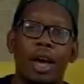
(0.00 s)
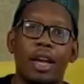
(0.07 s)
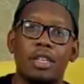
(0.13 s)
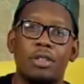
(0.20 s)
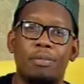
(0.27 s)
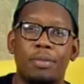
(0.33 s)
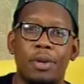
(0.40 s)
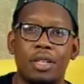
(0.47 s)
Guy
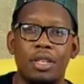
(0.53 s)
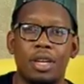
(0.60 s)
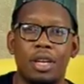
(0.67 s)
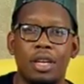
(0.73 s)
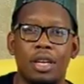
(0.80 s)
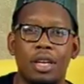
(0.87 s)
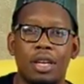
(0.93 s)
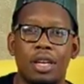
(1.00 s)
is
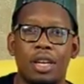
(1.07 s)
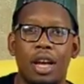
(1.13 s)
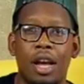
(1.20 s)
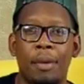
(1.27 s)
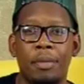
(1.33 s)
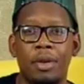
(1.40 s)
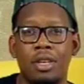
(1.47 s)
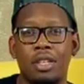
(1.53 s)
basically,
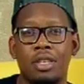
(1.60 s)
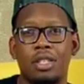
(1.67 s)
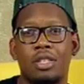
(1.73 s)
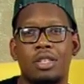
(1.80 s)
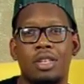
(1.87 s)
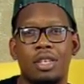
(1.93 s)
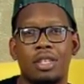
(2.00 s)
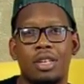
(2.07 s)

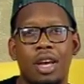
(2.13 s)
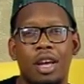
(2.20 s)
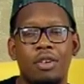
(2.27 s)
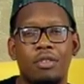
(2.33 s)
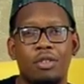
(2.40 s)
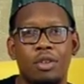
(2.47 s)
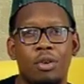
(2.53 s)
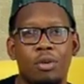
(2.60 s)
it's a
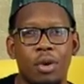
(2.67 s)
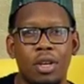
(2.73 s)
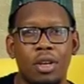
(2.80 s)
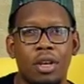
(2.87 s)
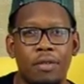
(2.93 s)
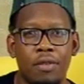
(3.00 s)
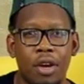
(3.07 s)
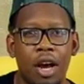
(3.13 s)
kind of song
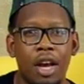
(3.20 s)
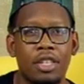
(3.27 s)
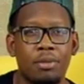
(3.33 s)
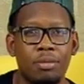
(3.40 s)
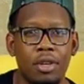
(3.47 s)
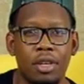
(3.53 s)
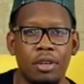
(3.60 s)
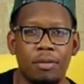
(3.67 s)
where if you
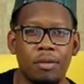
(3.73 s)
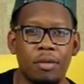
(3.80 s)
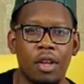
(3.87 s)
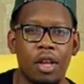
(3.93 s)
ask me